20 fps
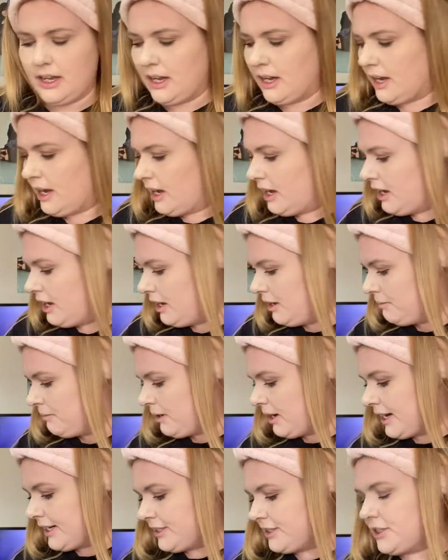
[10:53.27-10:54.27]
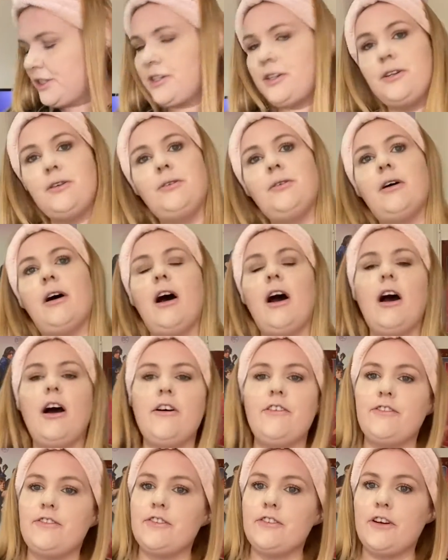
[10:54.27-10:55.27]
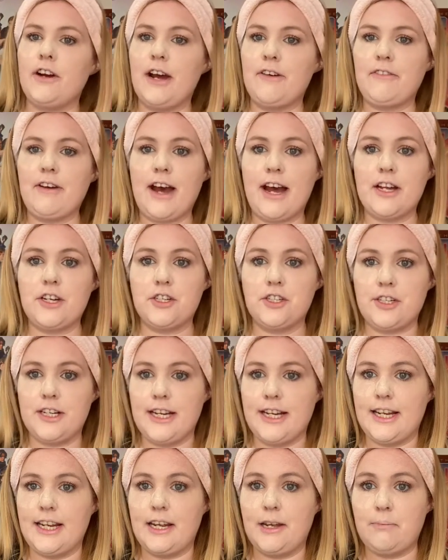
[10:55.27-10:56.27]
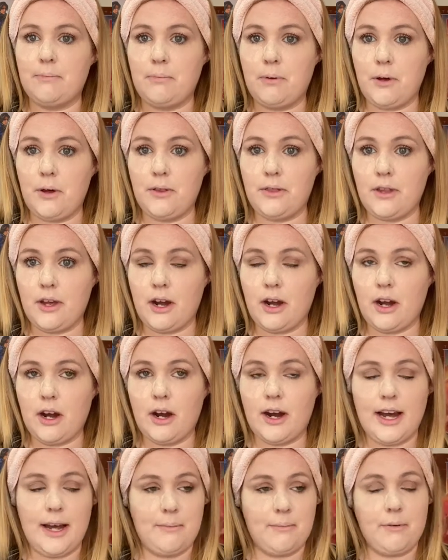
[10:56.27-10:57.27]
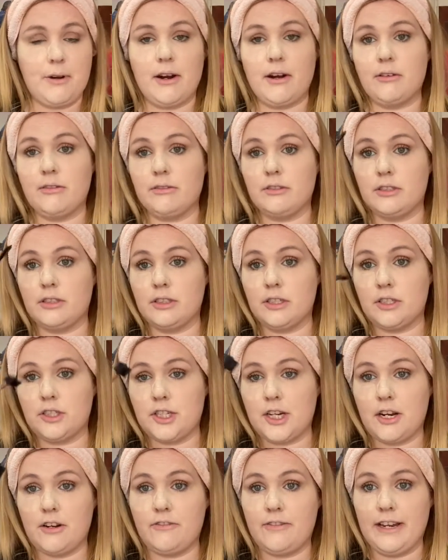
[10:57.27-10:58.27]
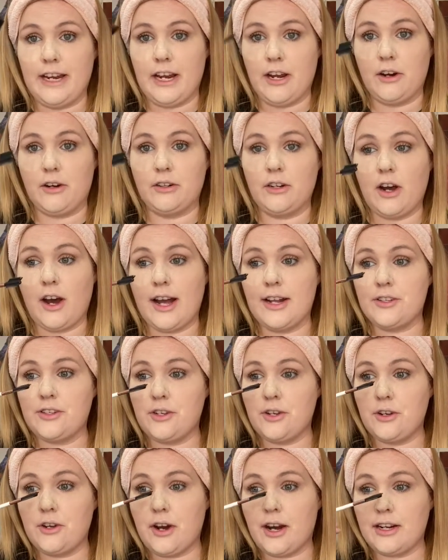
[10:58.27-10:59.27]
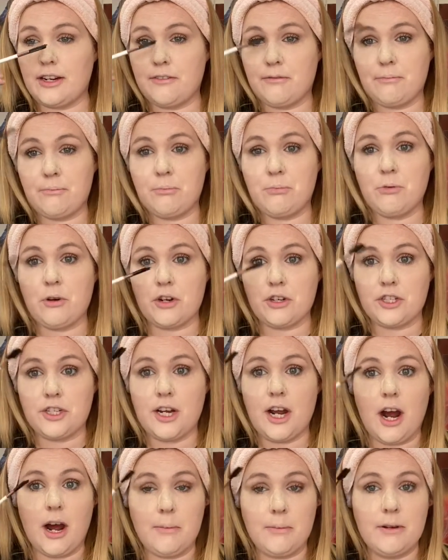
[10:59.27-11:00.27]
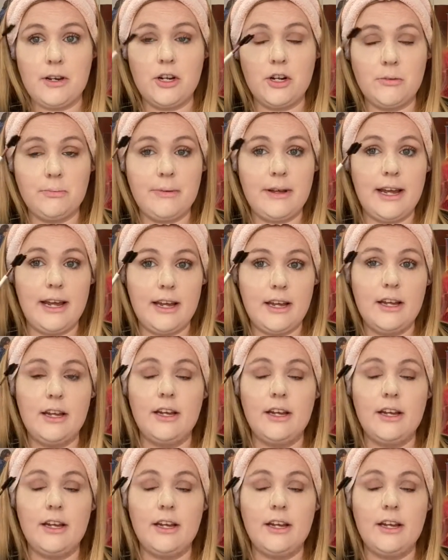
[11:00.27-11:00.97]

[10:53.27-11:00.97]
I do, after I've actually put the eyebrows gel thingy on, I do kind of brush it up a little bit